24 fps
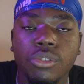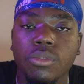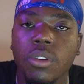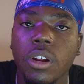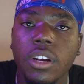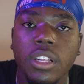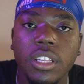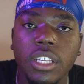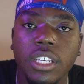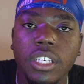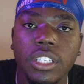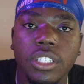
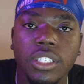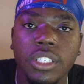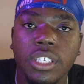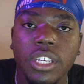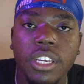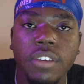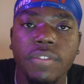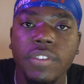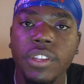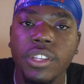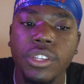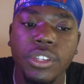struggling to
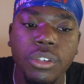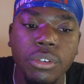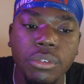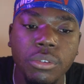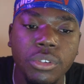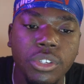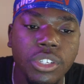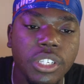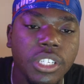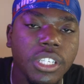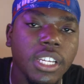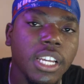even do
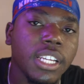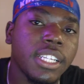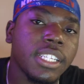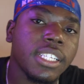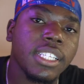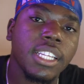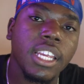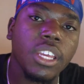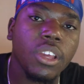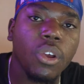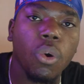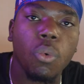just a
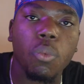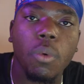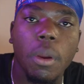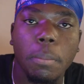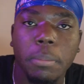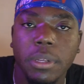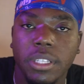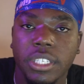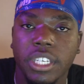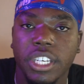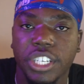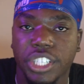single
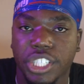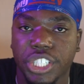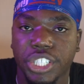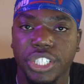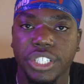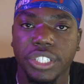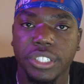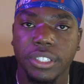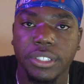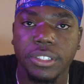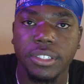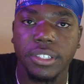
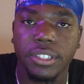repetition.